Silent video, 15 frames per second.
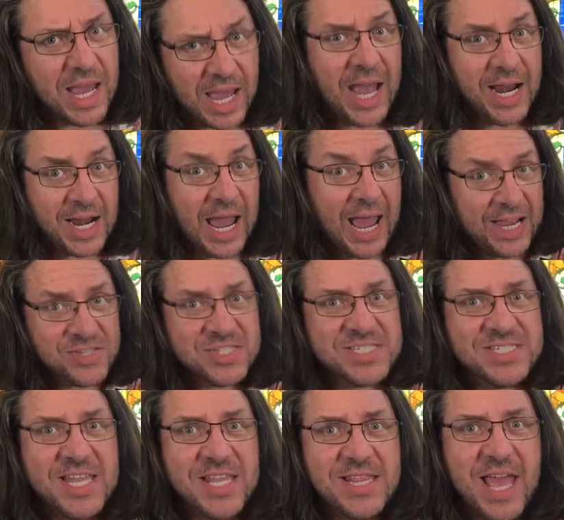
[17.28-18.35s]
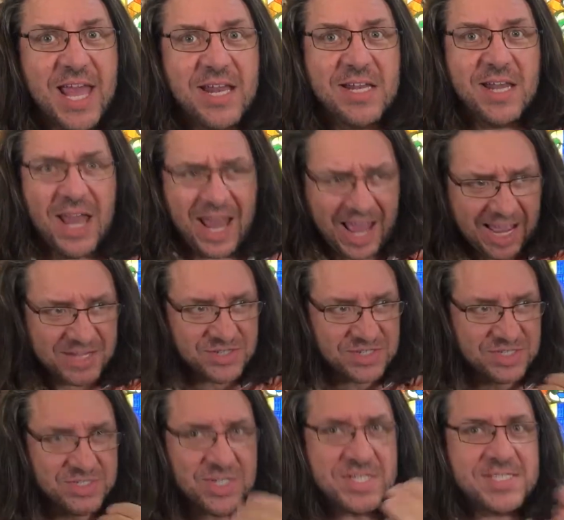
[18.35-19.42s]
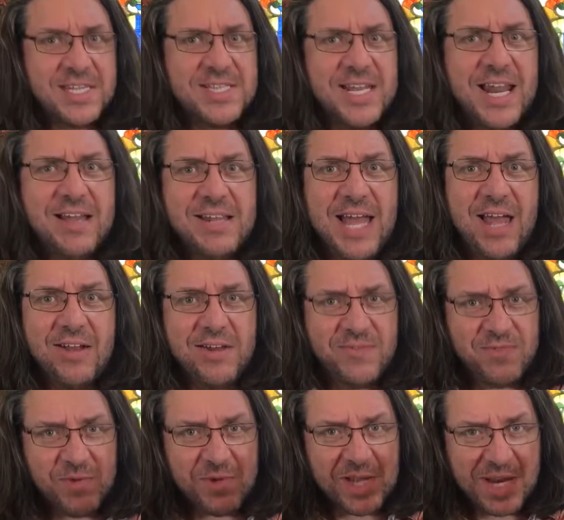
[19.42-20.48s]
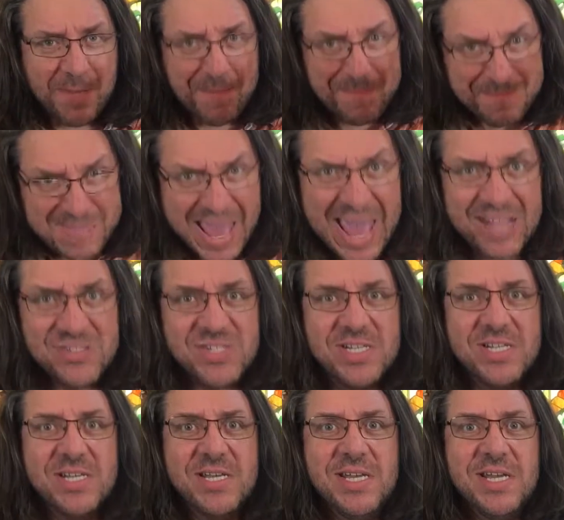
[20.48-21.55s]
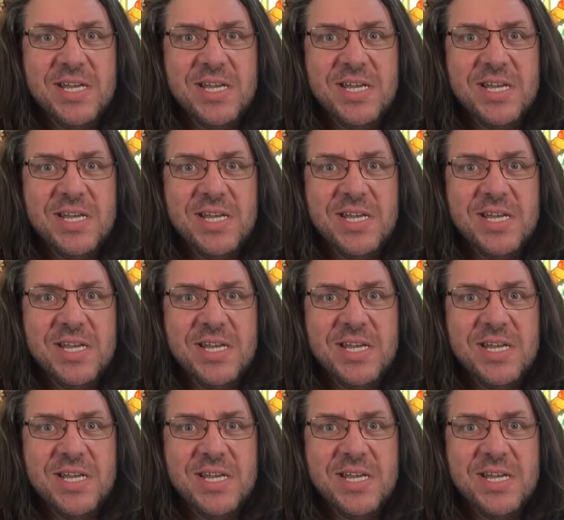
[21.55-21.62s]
I, I just said that. I just said that out loud, if you can imagine.